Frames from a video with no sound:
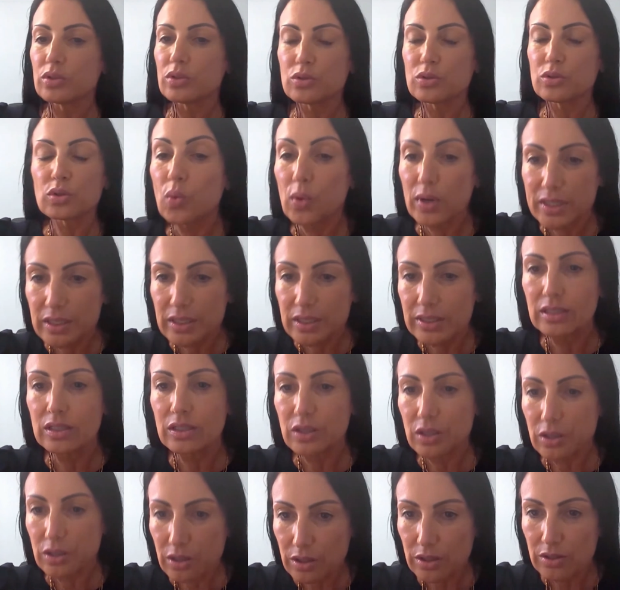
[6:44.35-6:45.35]
20
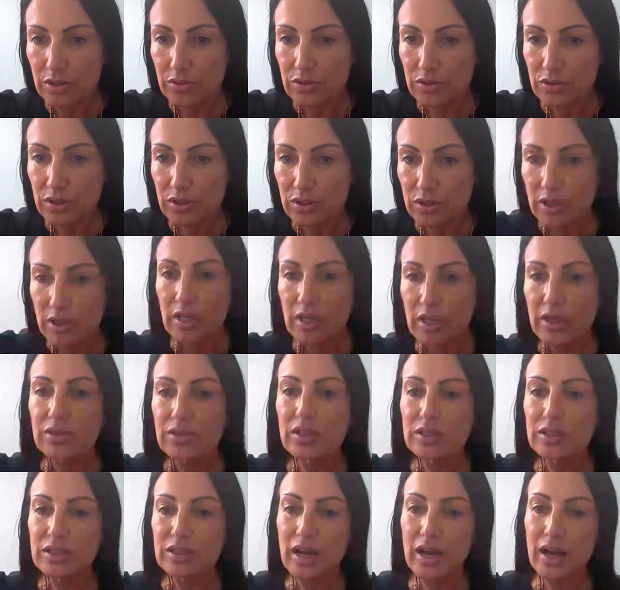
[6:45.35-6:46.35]
years.
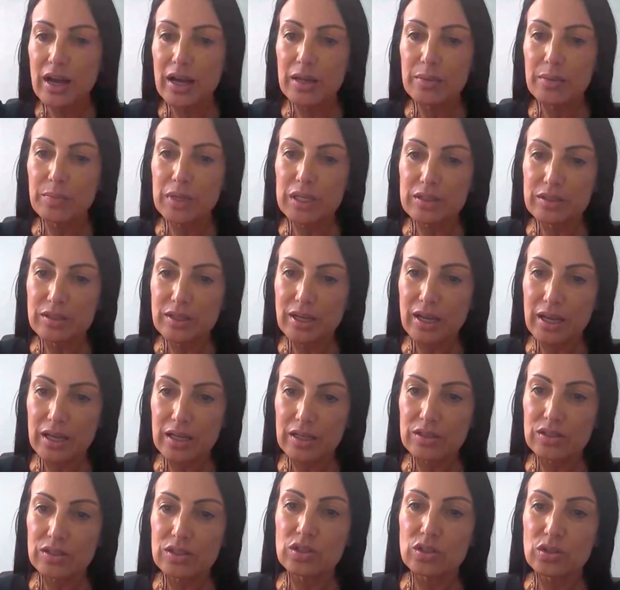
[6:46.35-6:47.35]
The time it
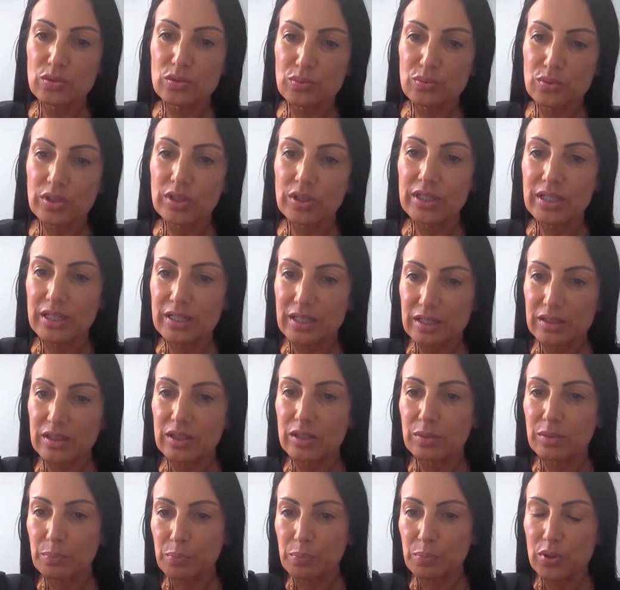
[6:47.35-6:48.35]
takes to really get
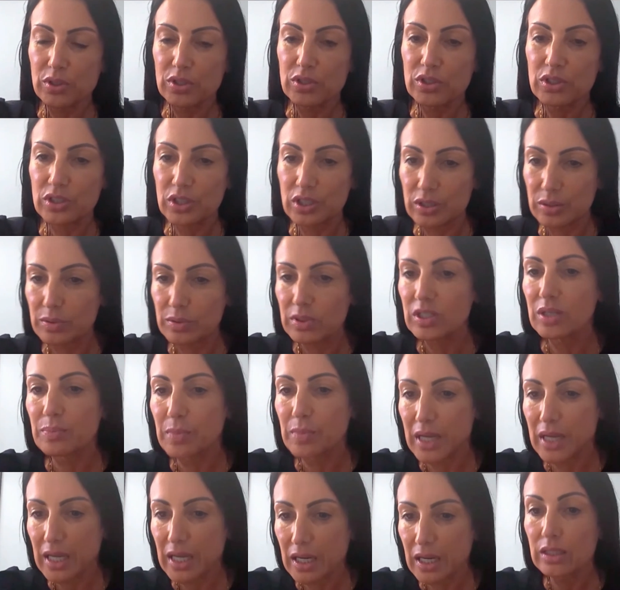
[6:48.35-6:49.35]
the push to make a